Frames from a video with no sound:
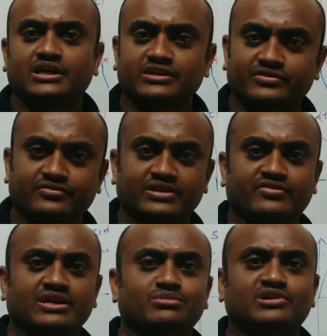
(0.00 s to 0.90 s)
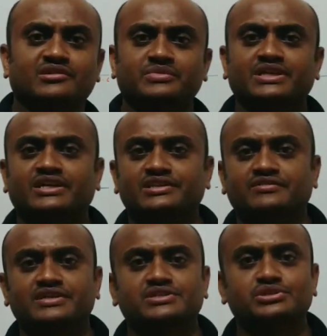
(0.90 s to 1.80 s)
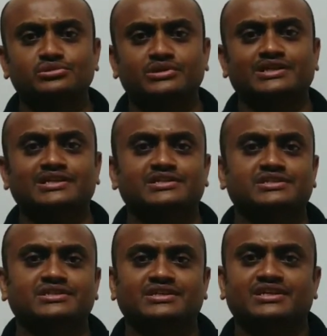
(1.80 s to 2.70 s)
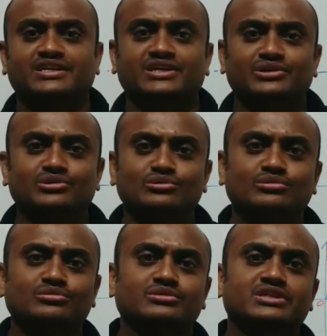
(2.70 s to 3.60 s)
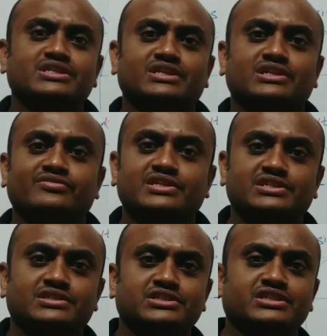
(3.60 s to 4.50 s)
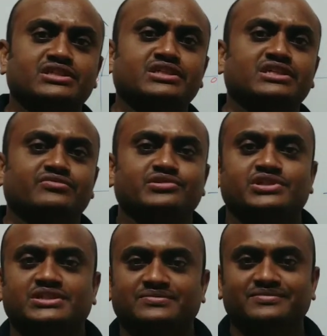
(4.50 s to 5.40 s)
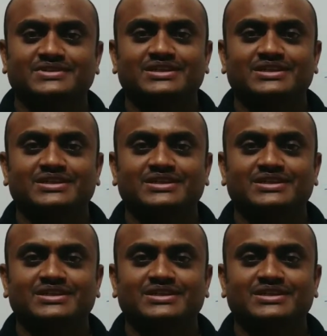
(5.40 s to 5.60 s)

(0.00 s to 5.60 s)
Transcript: if I am not me, or otherwise you at least, can do this kind of research in the near future.